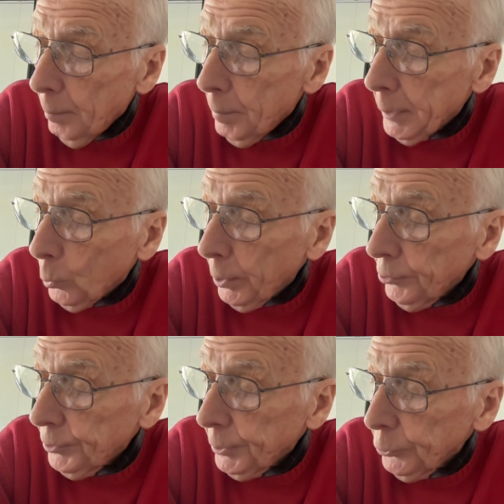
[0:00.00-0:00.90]
Me
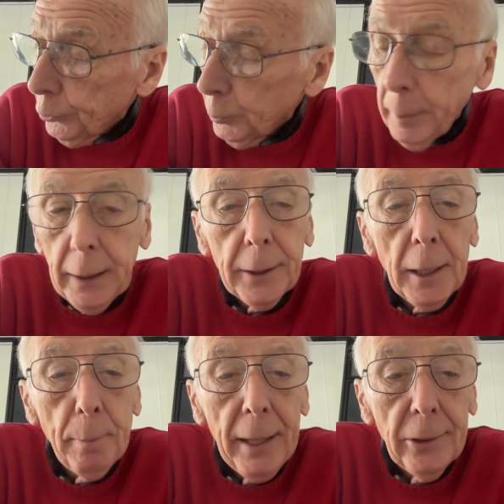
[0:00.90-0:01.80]
cuesta subir
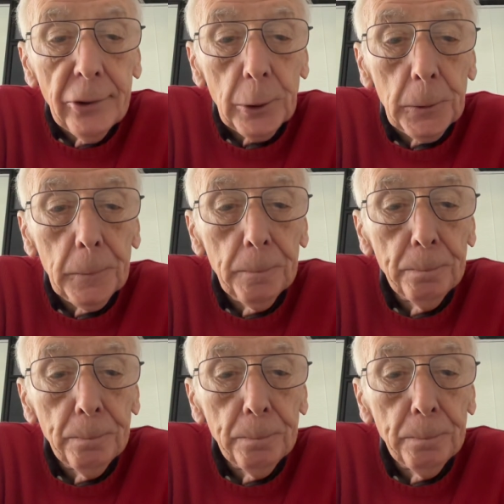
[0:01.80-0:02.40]
de peso.